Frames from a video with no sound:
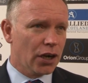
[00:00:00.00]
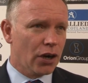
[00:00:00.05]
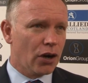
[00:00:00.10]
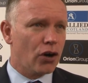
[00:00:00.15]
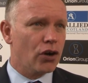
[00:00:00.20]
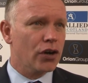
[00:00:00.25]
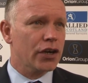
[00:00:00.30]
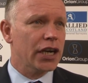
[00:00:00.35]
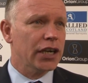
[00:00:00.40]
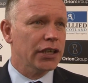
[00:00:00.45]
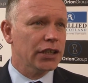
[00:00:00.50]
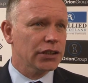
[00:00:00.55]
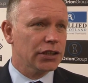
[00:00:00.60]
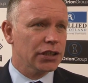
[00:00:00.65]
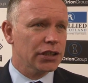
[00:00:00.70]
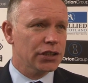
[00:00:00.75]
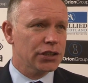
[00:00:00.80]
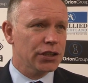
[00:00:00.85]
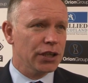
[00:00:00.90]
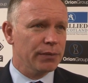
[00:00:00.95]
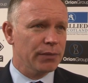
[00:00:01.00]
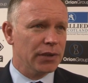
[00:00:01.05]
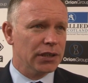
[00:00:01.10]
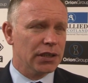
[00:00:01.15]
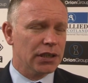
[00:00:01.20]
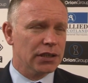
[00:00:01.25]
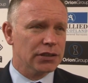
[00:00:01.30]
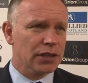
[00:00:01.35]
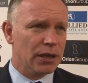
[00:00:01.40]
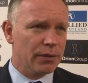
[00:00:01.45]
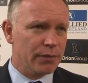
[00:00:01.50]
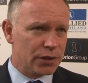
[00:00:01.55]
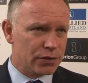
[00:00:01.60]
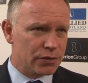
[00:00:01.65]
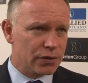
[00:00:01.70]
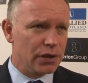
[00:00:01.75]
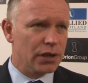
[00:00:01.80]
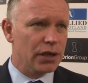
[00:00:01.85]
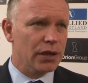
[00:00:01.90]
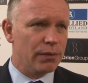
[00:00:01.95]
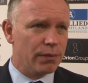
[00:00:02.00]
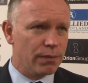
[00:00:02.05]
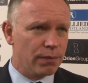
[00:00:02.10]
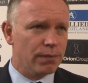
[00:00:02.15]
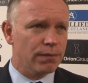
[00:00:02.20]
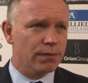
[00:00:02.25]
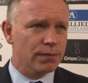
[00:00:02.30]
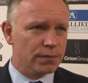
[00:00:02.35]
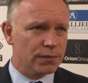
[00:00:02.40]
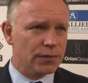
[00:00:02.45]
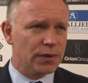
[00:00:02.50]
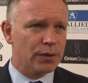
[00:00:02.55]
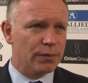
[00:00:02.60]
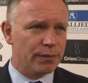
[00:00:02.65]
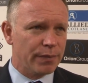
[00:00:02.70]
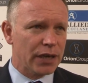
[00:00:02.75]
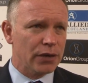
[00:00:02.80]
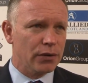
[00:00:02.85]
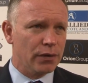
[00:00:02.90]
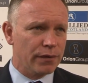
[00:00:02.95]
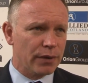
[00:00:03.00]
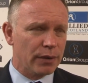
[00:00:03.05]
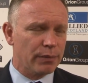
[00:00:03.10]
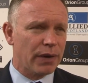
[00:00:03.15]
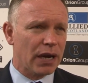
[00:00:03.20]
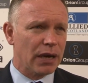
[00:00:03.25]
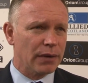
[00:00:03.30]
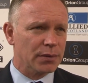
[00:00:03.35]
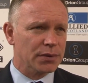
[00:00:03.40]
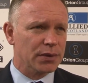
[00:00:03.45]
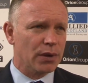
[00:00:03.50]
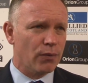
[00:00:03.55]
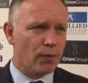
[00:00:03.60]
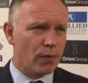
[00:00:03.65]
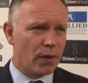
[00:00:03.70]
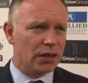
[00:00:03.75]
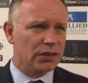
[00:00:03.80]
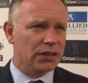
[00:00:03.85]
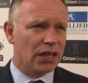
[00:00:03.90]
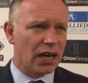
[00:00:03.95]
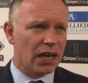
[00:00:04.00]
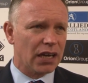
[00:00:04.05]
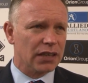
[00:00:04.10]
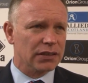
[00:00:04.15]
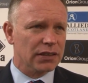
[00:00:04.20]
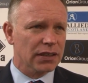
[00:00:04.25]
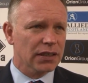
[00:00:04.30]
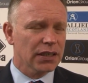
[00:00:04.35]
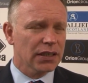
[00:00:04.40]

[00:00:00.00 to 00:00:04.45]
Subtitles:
all credit to the chairman. It's him that's really, you know, bent over backwards and worked hard